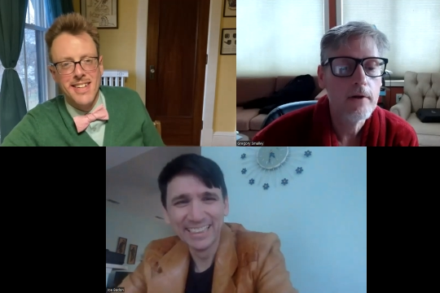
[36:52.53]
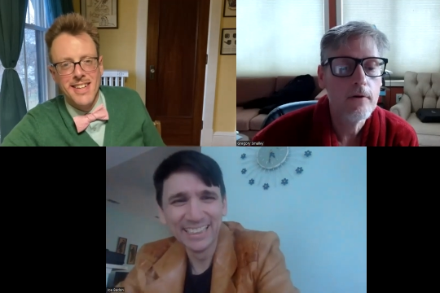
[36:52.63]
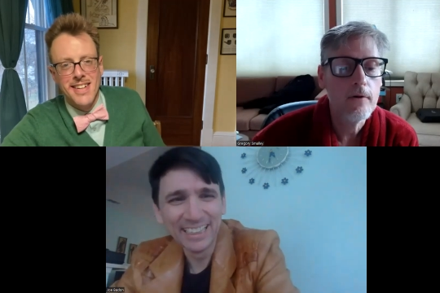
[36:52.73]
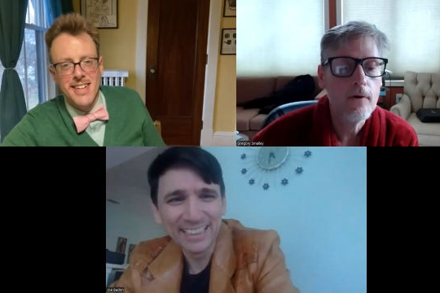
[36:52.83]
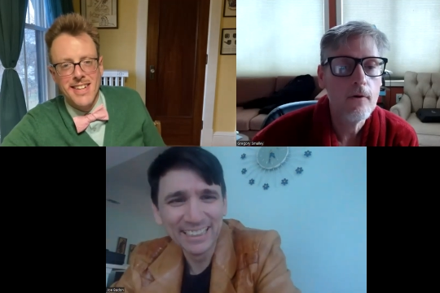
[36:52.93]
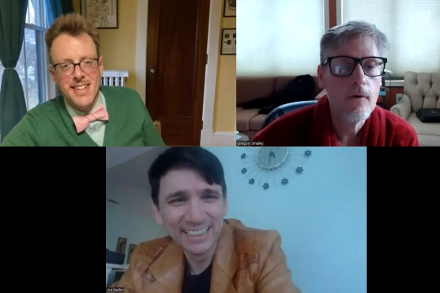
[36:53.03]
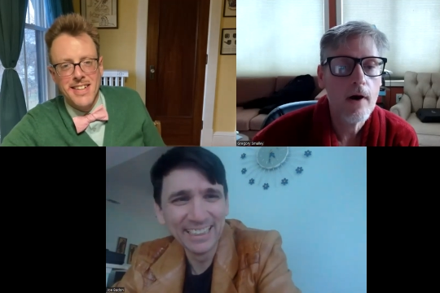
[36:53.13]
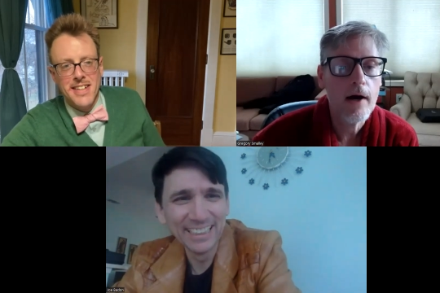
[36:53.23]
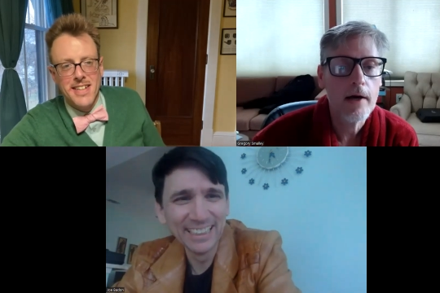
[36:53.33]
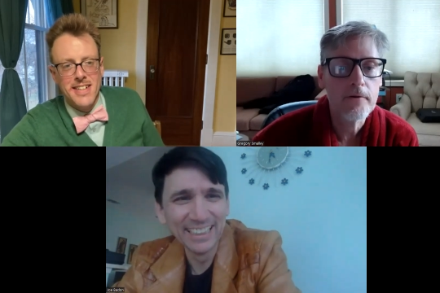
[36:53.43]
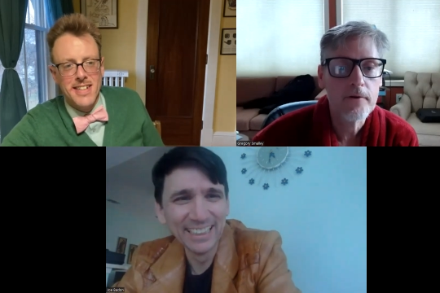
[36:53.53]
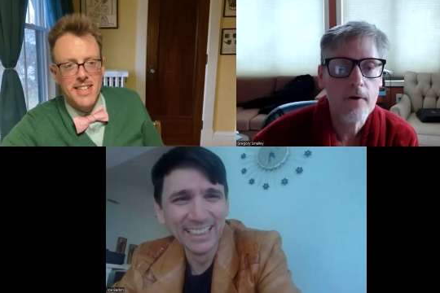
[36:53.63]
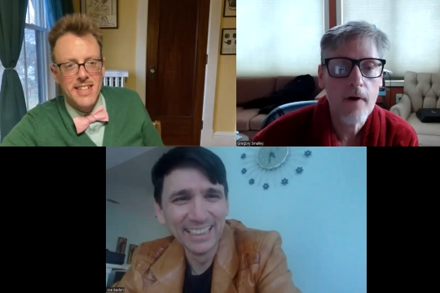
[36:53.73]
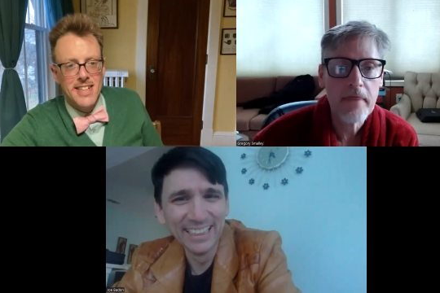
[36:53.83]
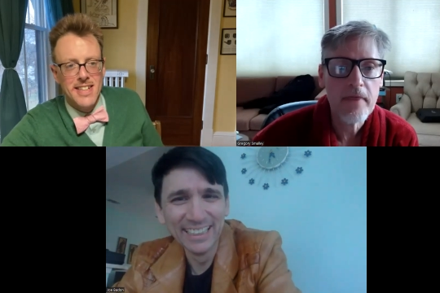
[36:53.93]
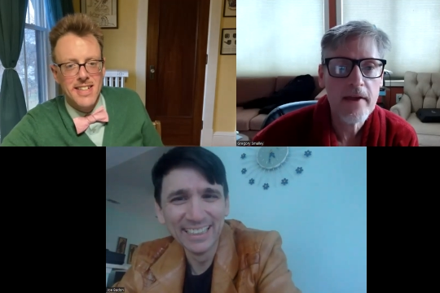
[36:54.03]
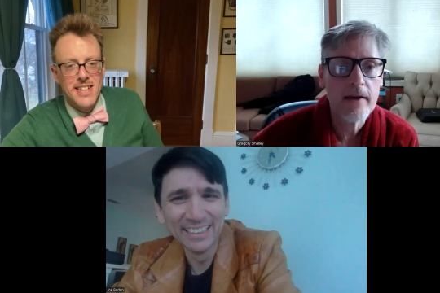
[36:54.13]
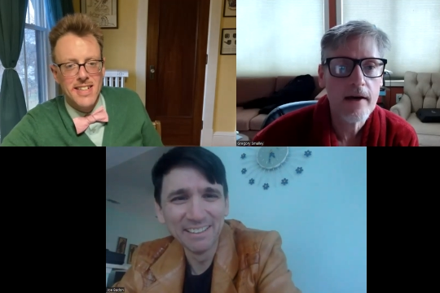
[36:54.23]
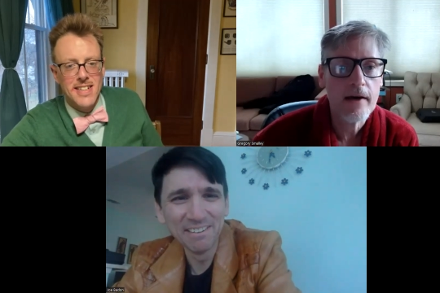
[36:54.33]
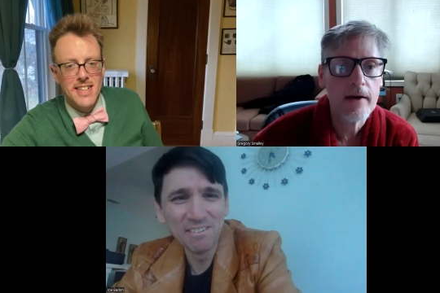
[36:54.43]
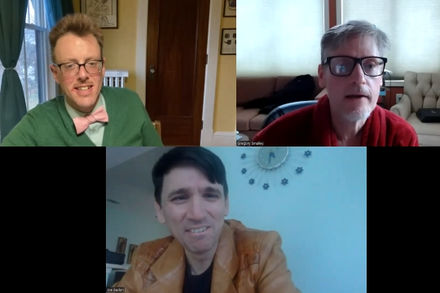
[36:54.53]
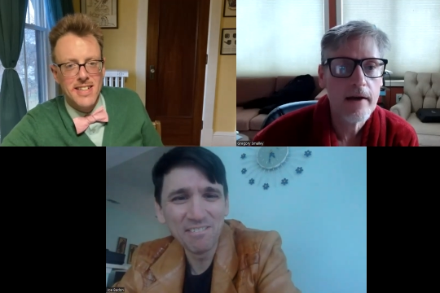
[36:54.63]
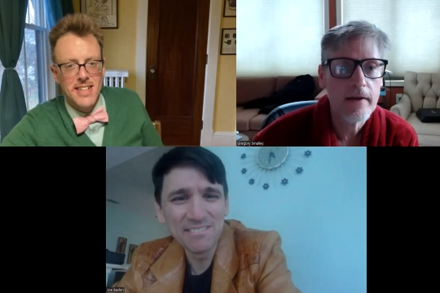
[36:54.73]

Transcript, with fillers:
Speaker 1: do. Uh, so I think uh,